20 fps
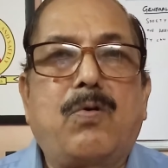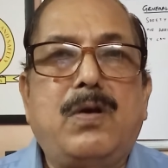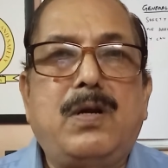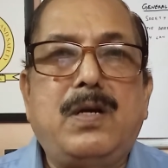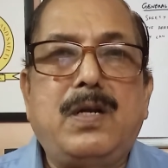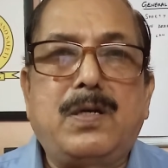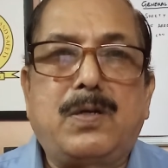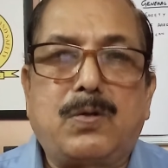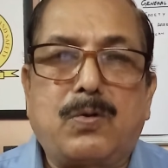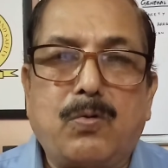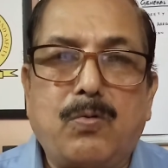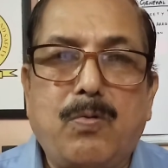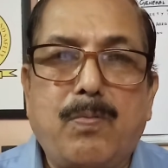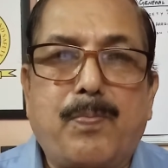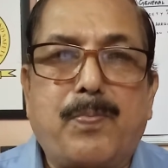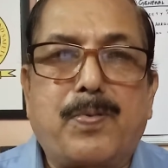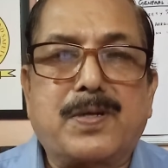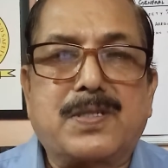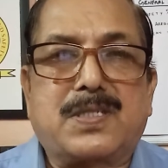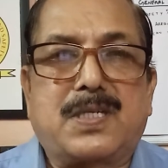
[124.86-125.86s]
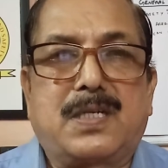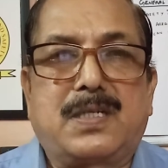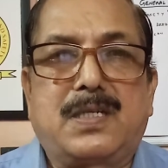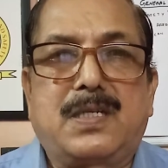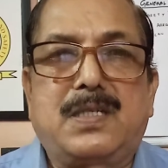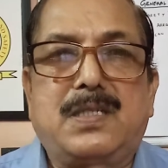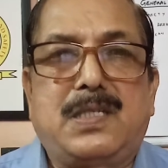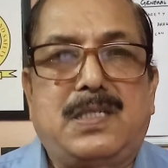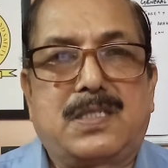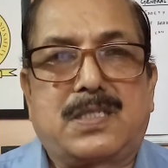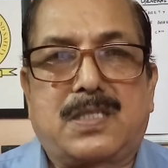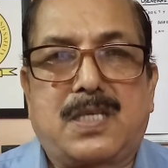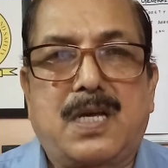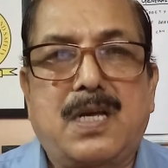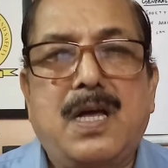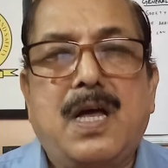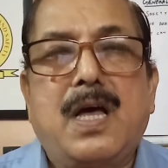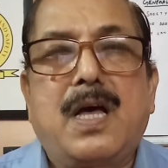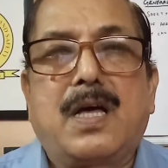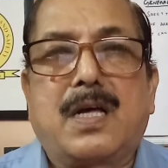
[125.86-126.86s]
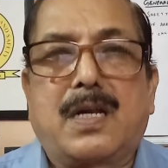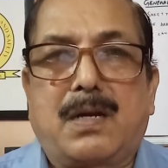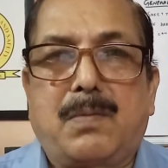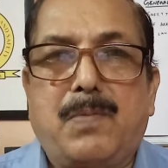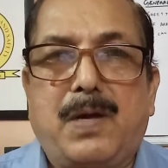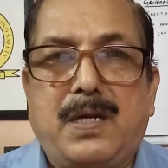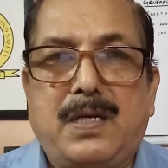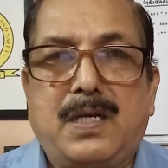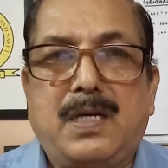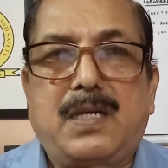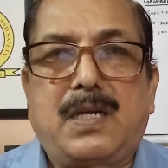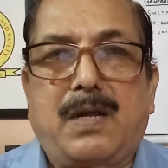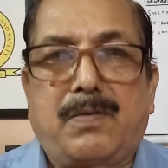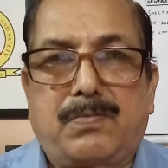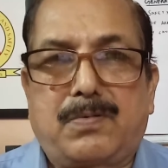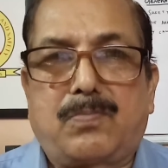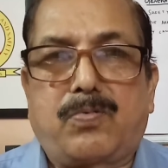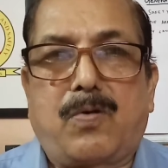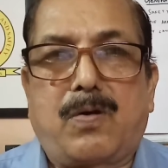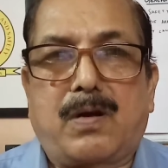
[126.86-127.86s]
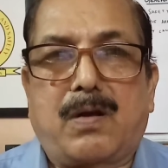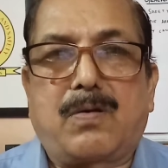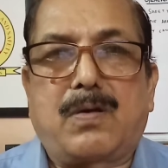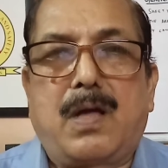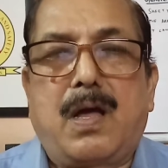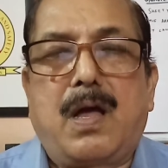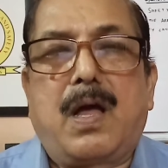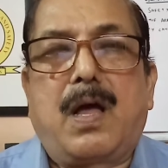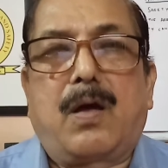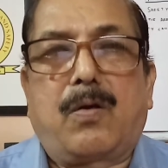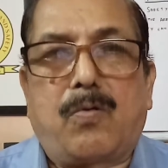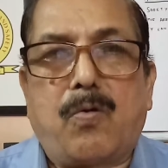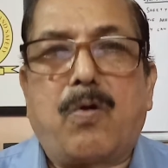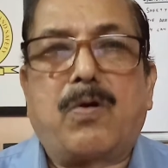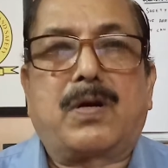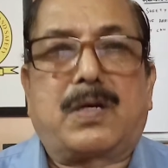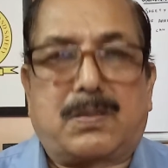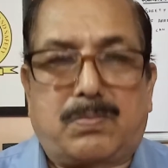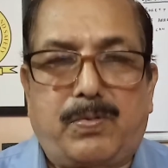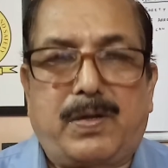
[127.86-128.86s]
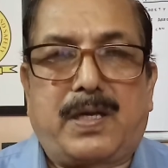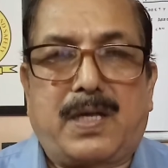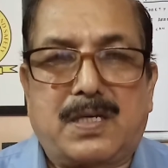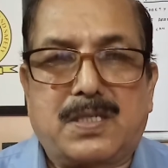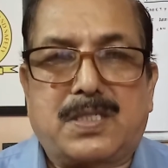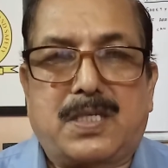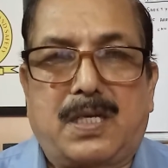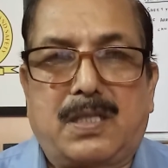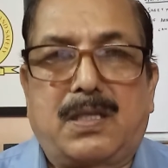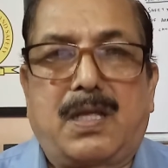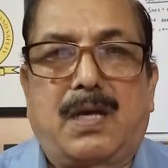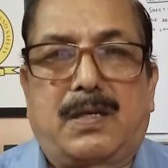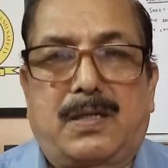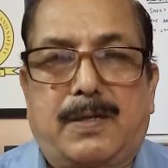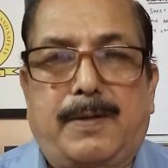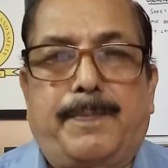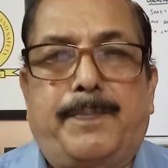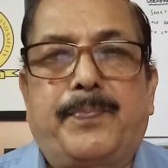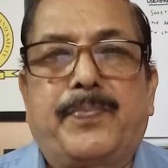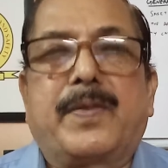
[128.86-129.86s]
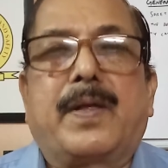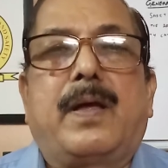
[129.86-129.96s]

only 2% is remaining left for our God, we can say that.